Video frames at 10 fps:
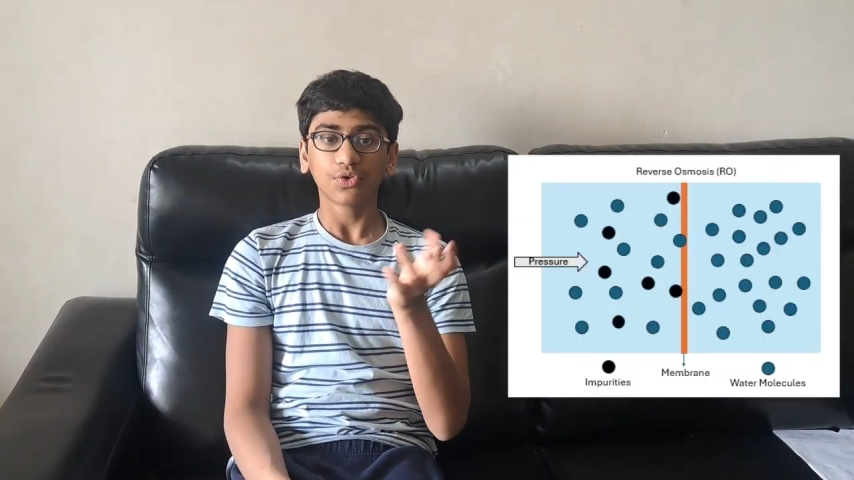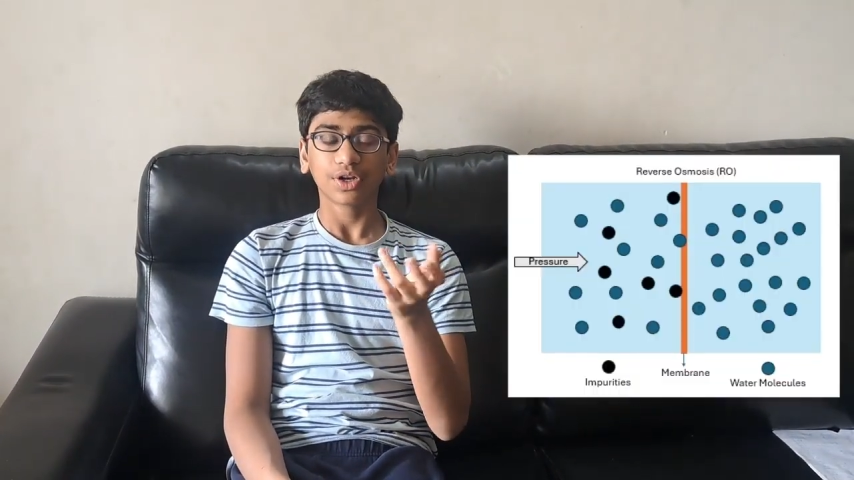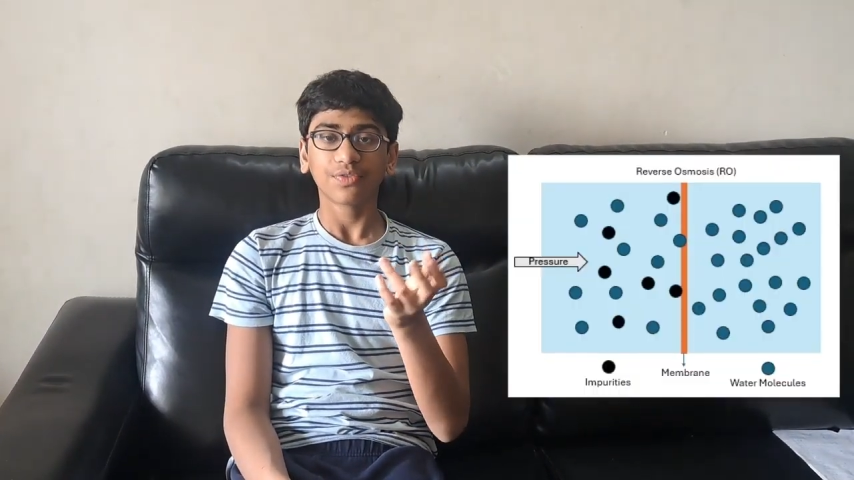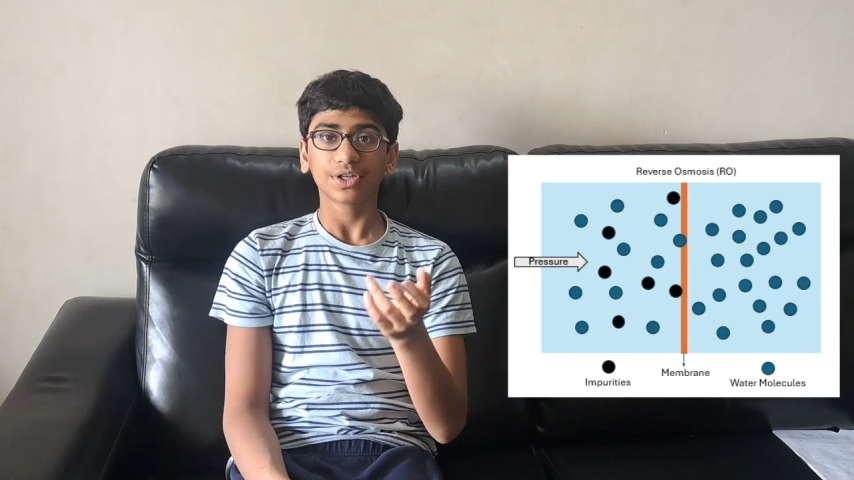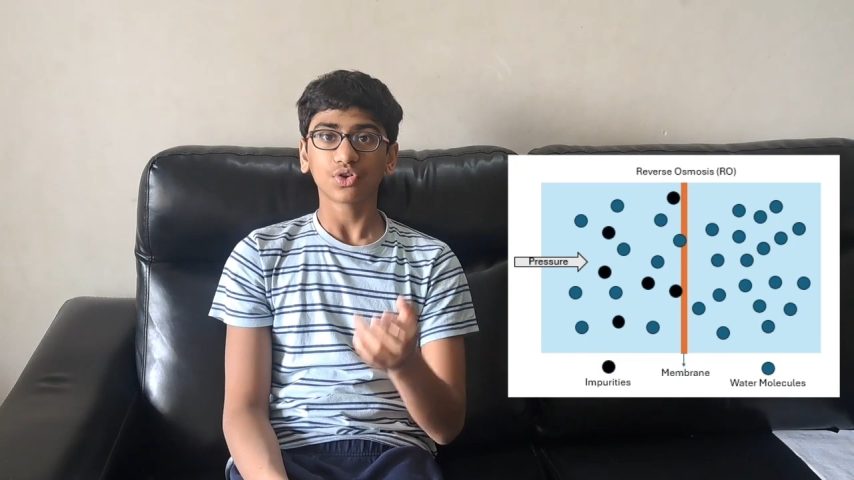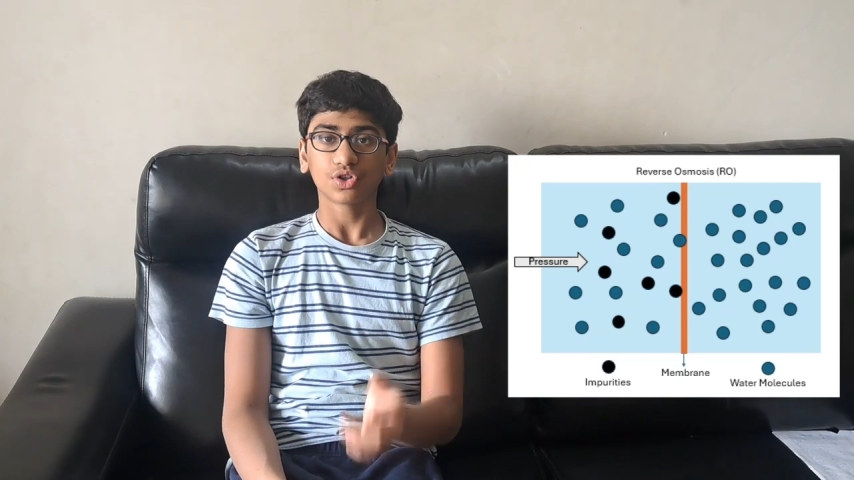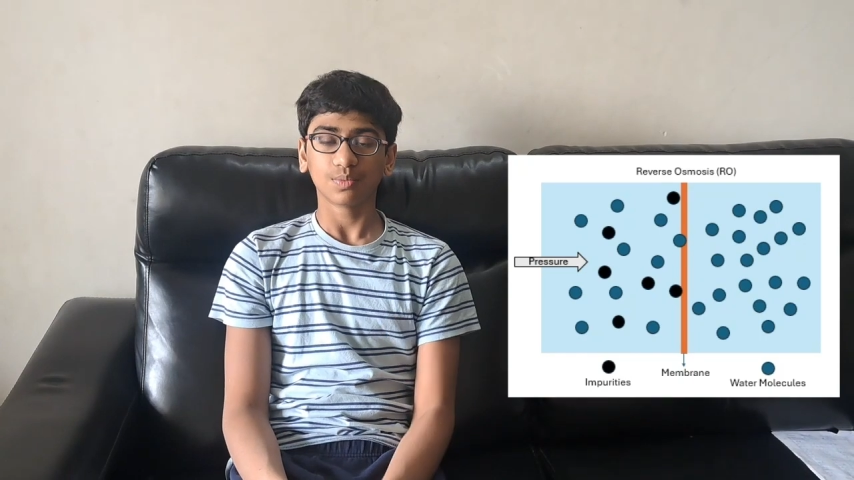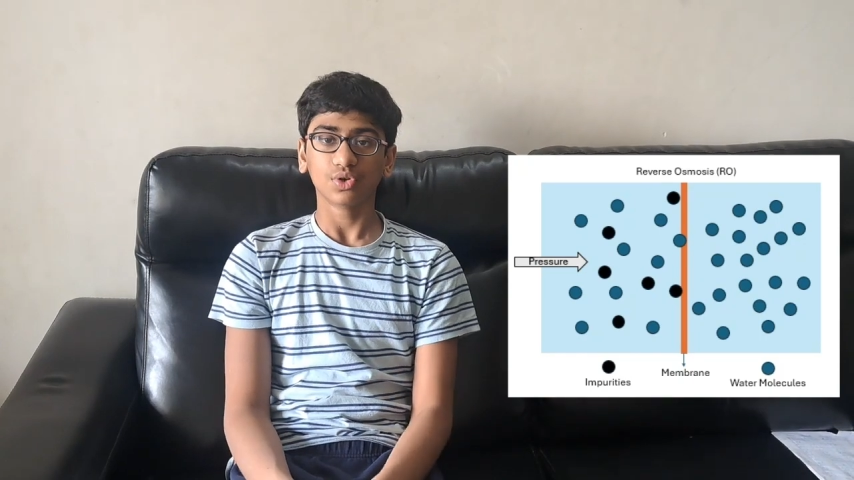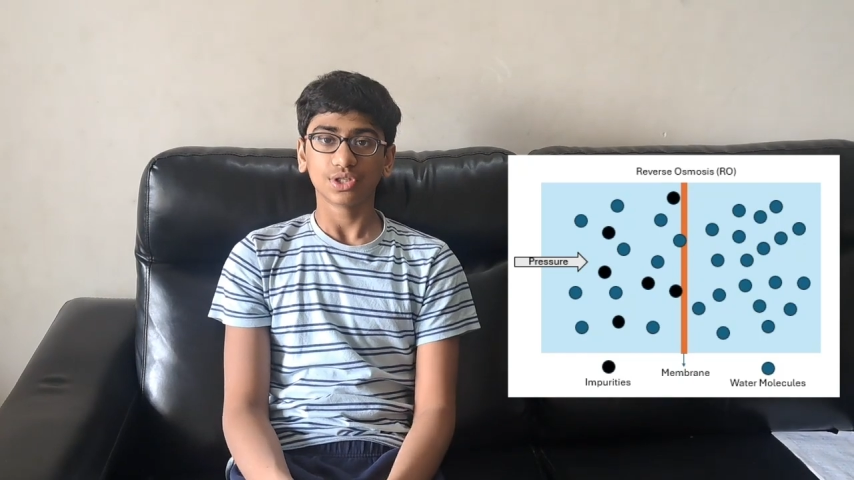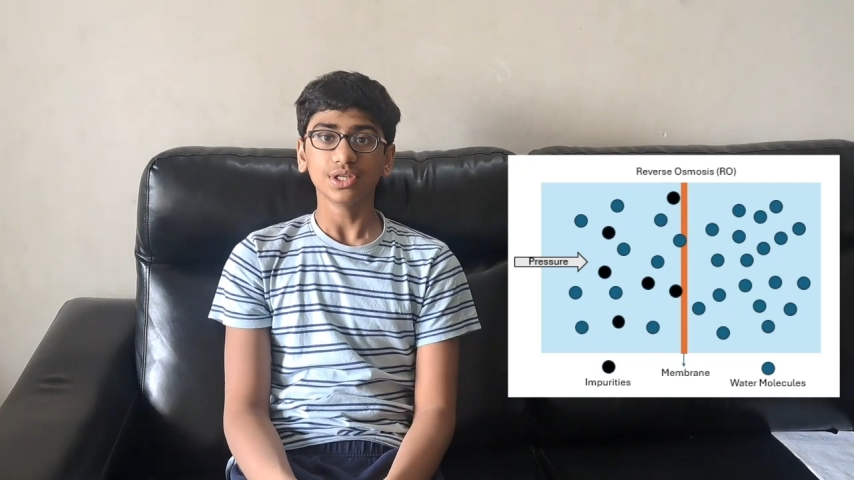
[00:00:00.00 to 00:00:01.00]
for reverse
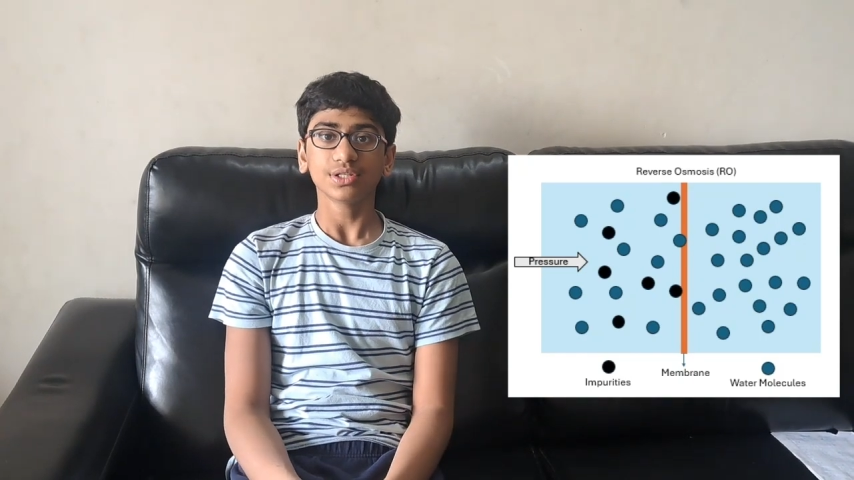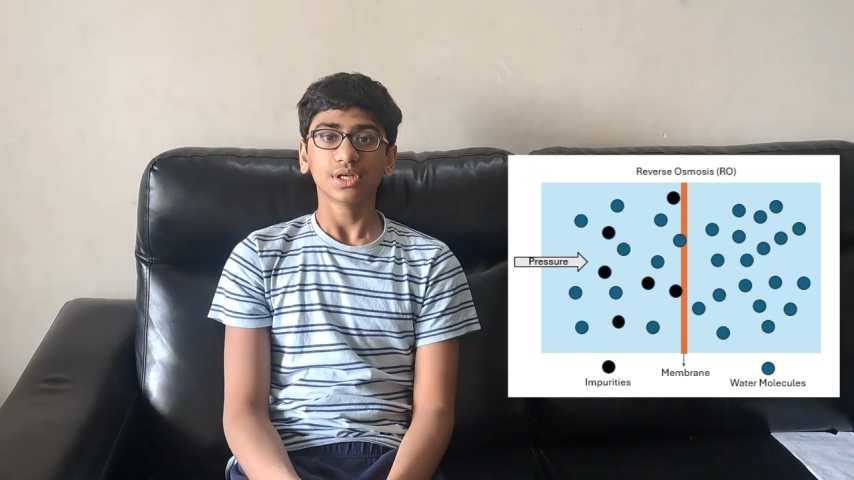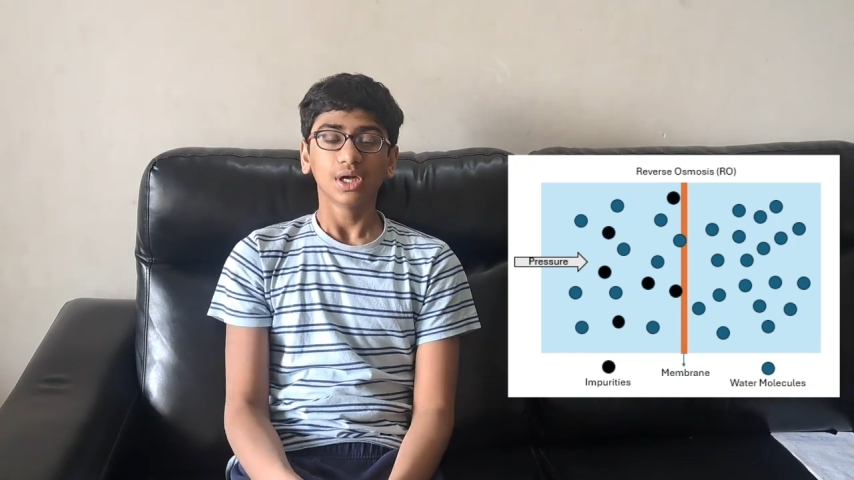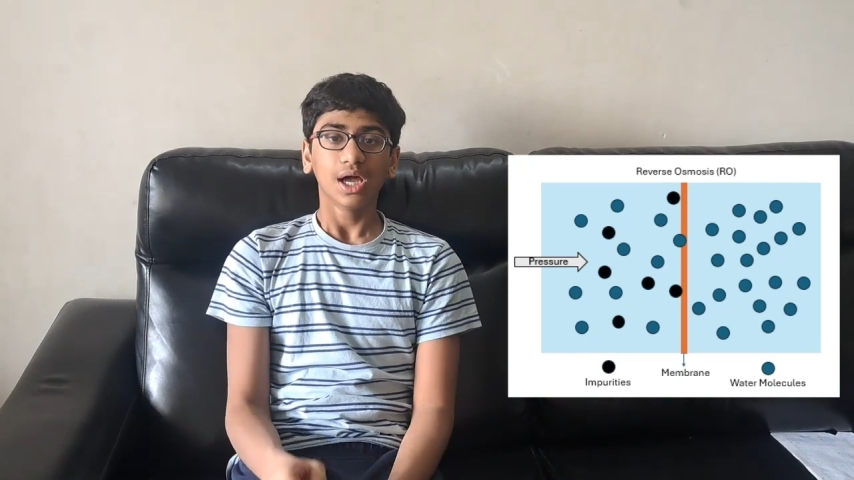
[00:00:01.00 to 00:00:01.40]
osmosis,